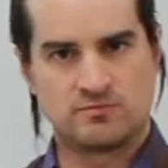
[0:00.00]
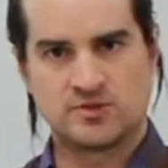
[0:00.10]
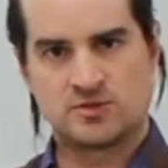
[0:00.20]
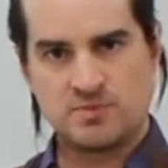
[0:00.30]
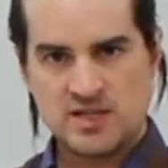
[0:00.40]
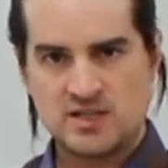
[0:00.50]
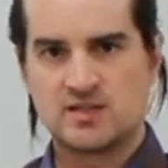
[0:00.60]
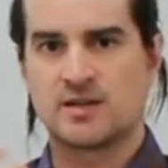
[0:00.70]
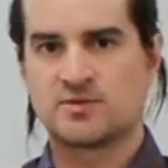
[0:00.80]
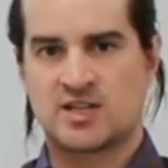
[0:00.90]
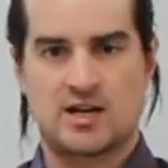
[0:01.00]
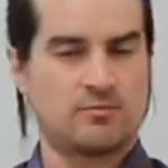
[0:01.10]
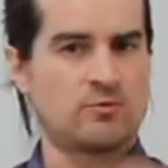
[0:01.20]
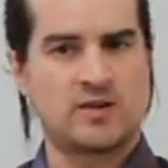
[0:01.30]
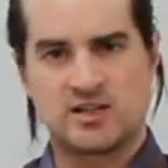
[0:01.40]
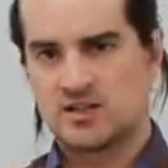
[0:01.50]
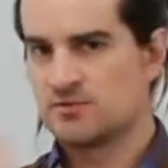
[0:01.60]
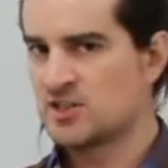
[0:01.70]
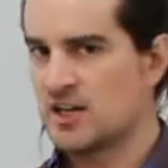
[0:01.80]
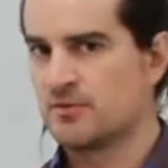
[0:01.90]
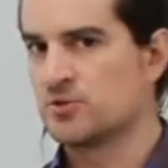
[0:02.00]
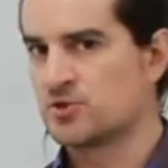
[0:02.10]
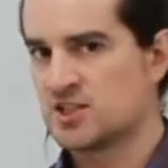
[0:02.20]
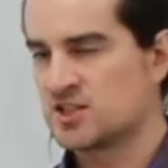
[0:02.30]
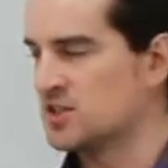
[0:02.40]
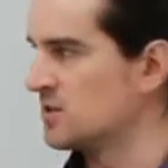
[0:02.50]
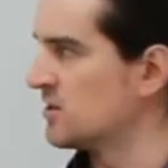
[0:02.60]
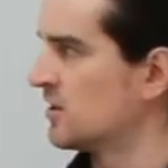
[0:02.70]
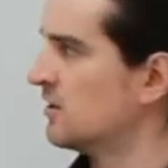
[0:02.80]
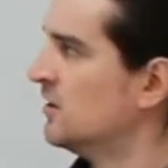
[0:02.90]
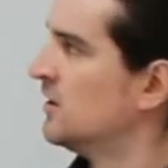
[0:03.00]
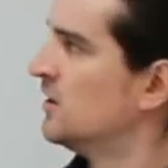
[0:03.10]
speed times time or rate times time equals distance thing.